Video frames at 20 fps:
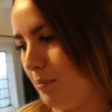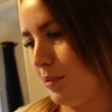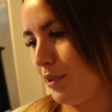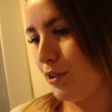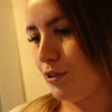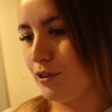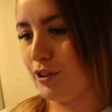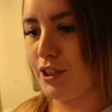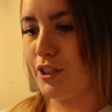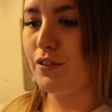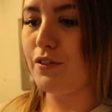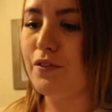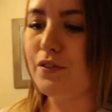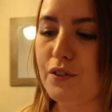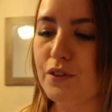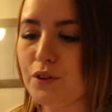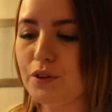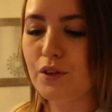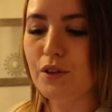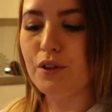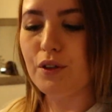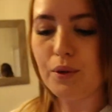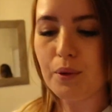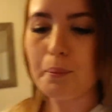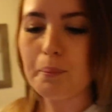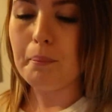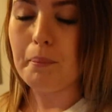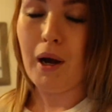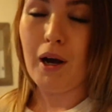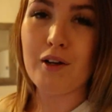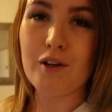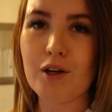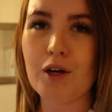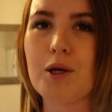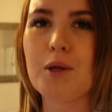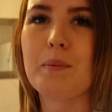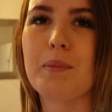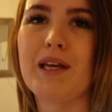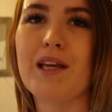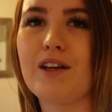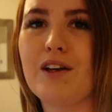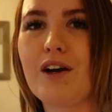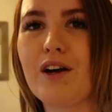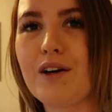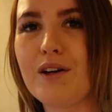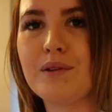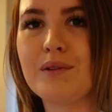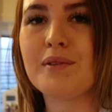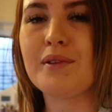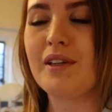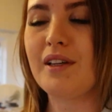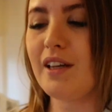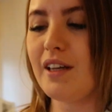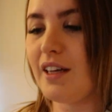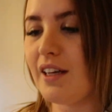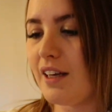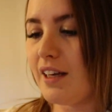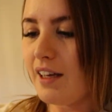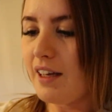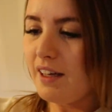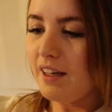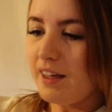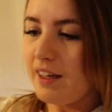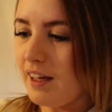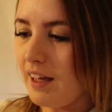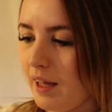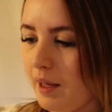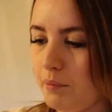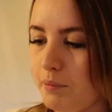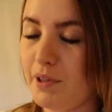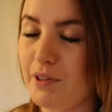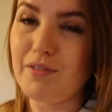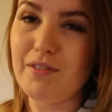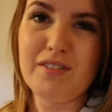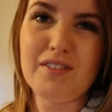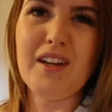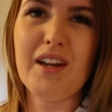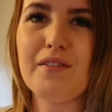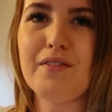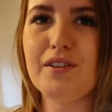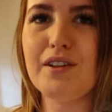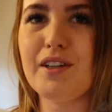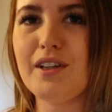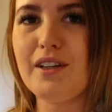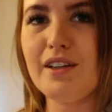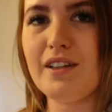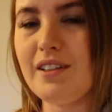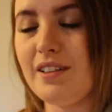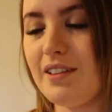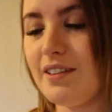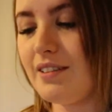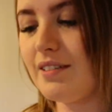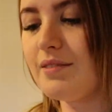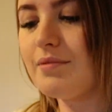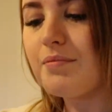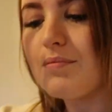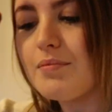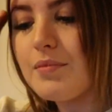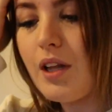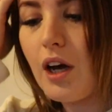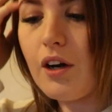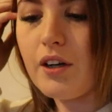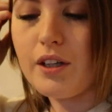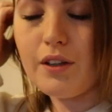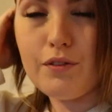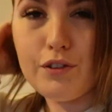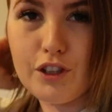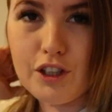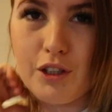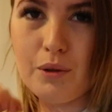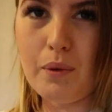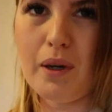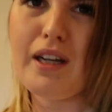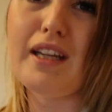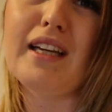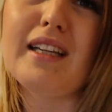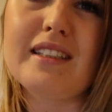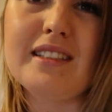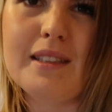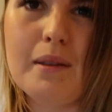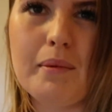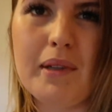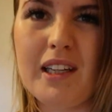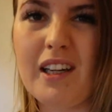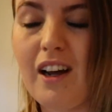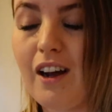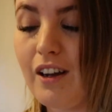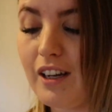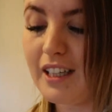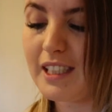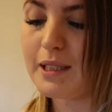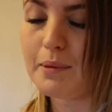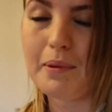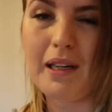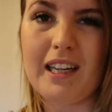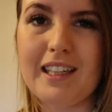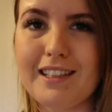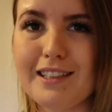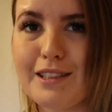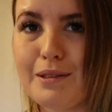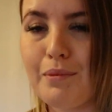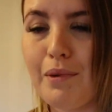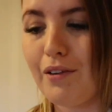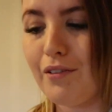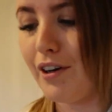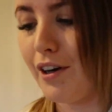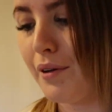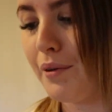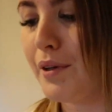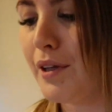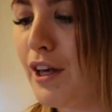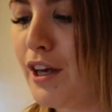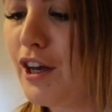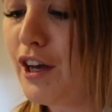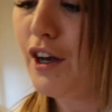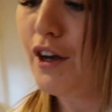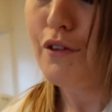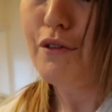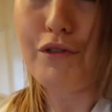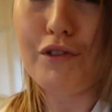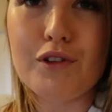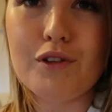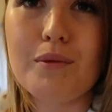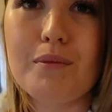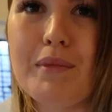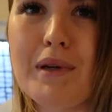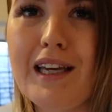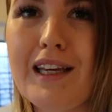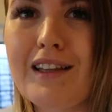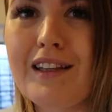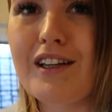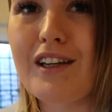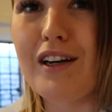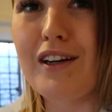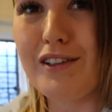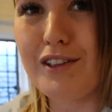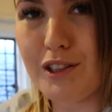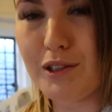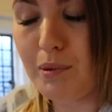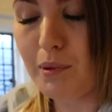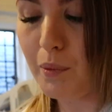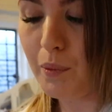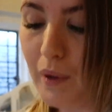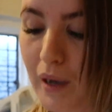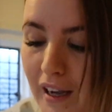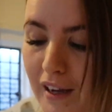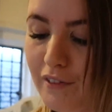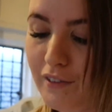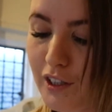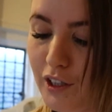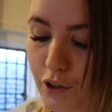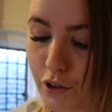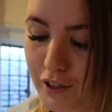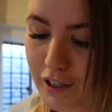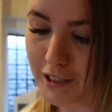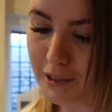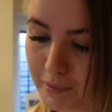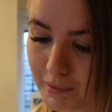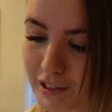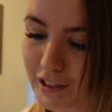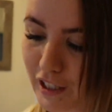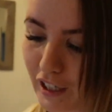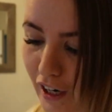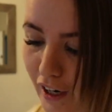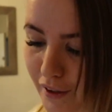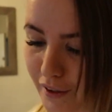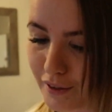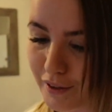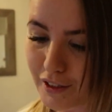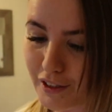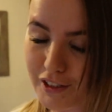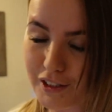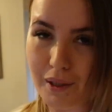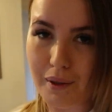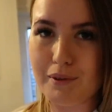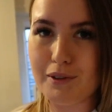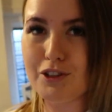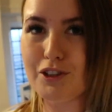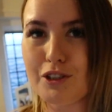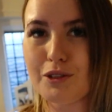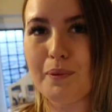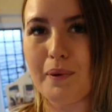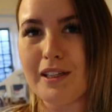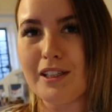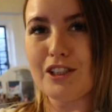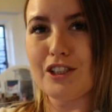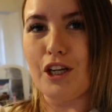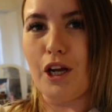because for Bongo Bingo, um, if you've never, like if you don't know what it is, I mean I'll explain it tomorrow. Wrote me and the girls, we're wearing Christmas clothes, so I just went